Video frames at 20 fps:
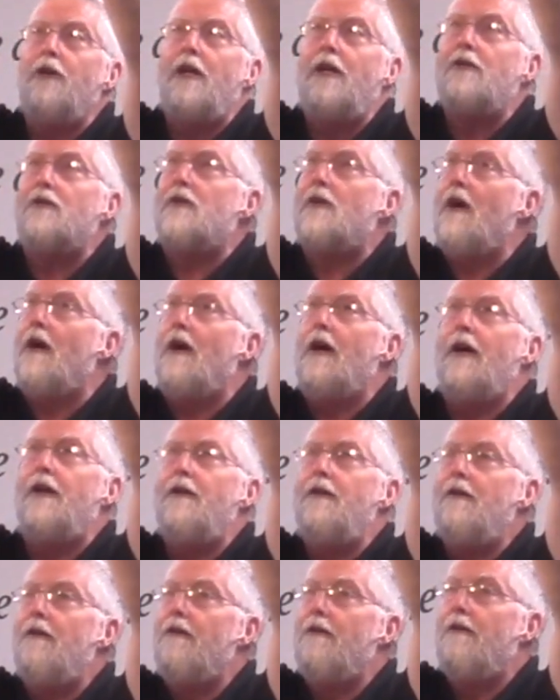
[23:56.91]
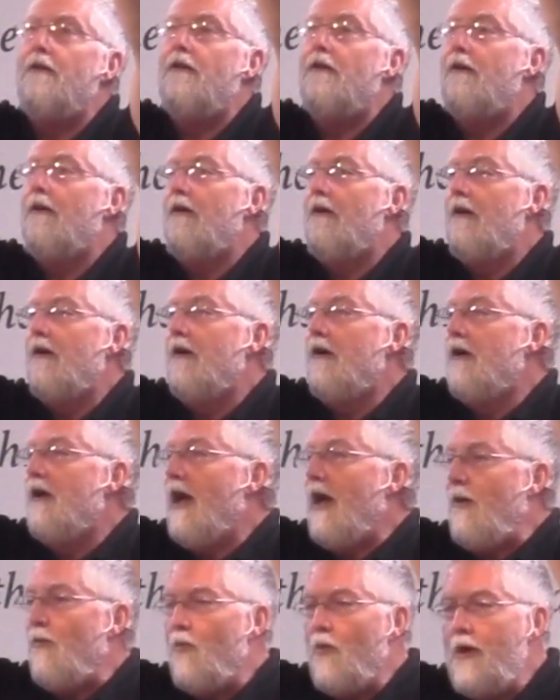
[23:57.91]
That's God.
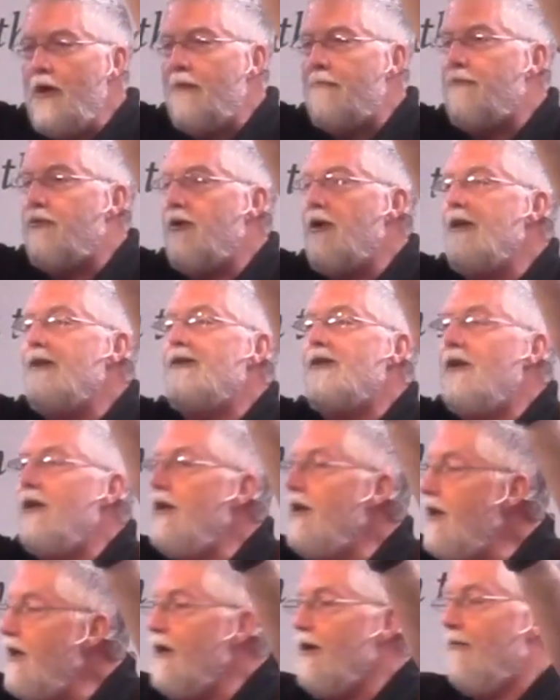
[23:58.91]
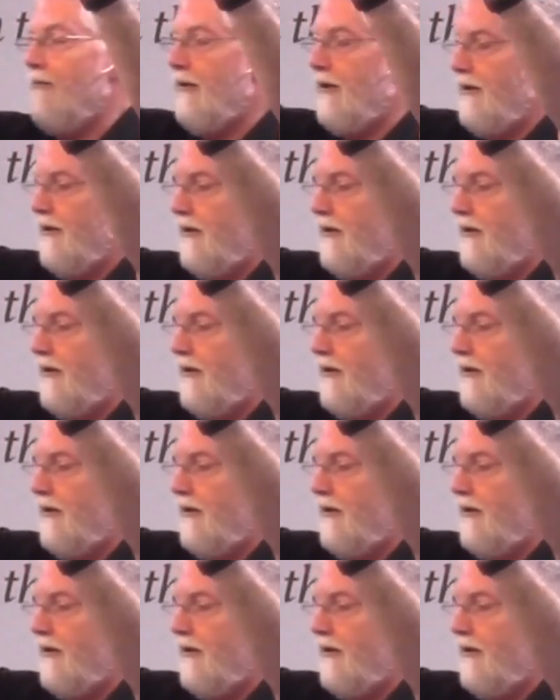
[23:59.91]
And we are praising Him.